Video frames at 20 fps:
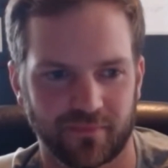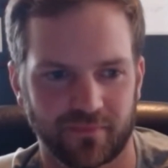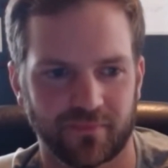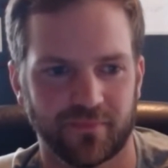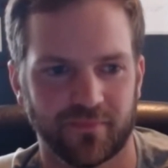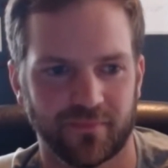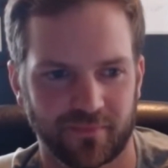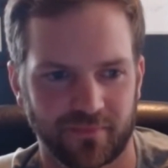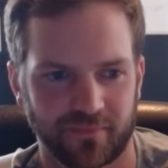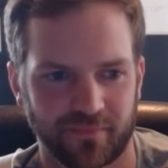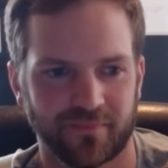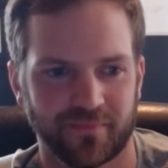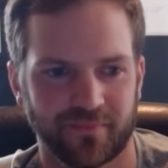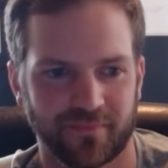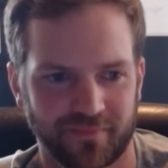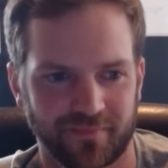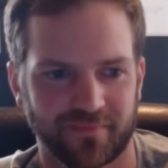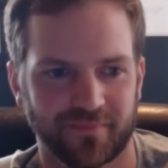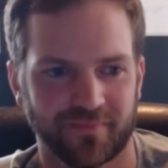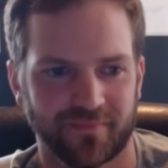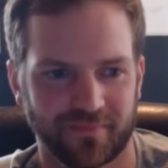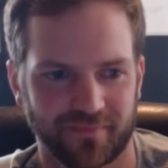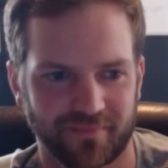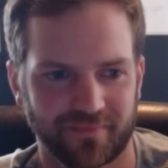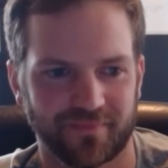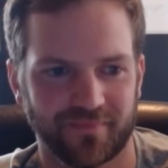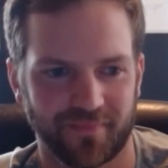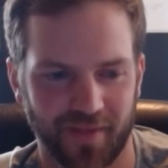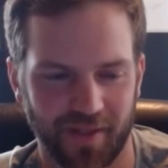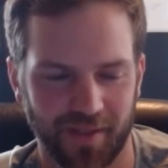Period.
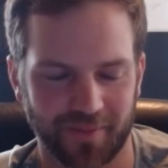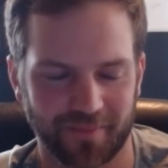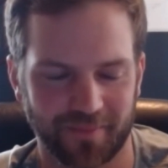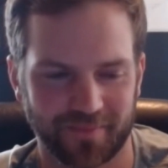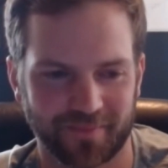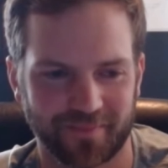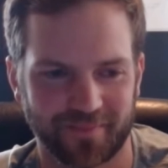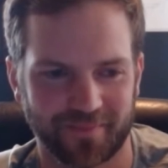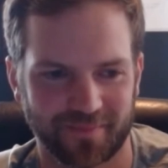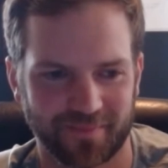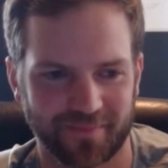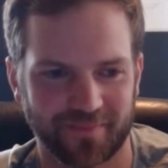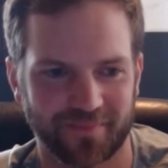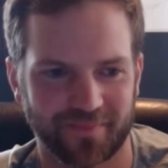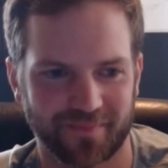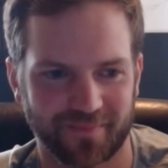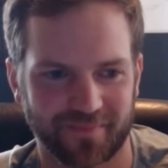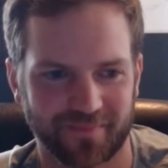I've been doing this a long